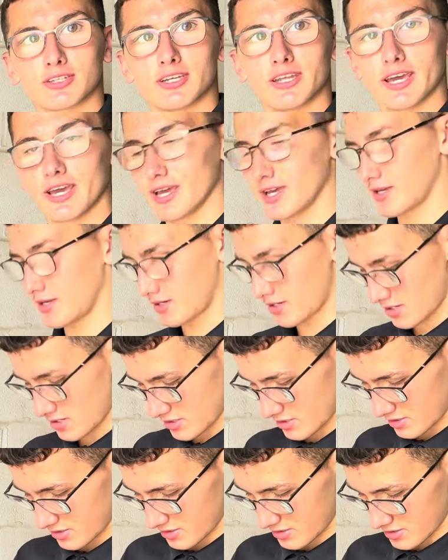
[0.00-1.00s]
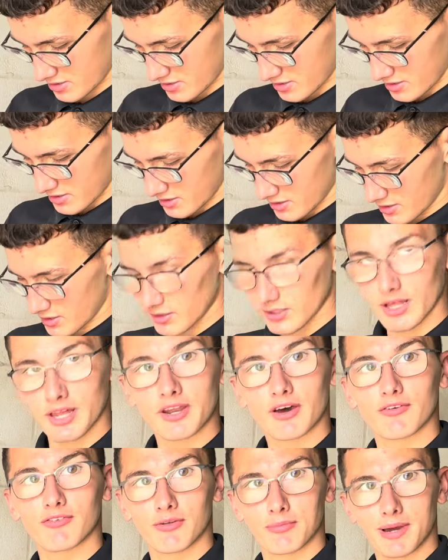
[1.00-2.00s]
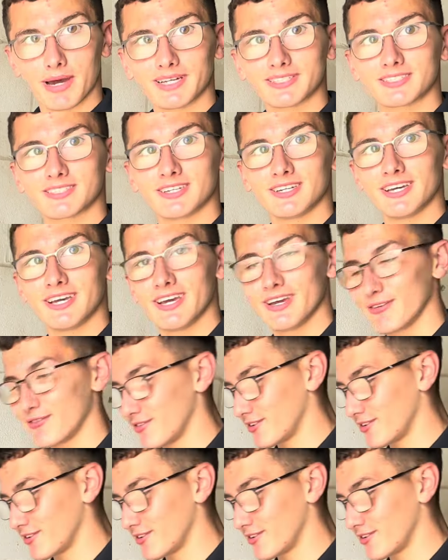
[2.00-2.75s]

today, you know. Went off the master here.